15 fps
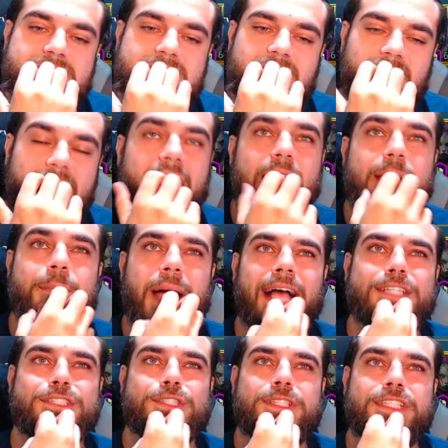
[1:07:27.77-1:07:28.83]
I'm
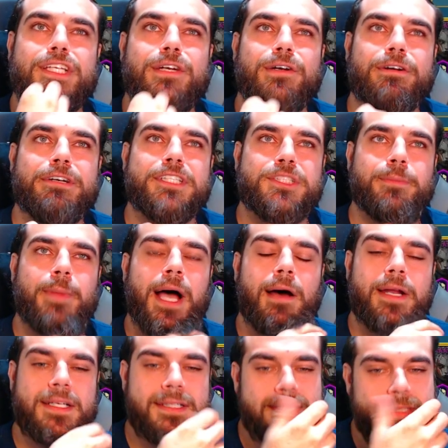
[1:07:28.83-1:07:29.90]
actually curious about it.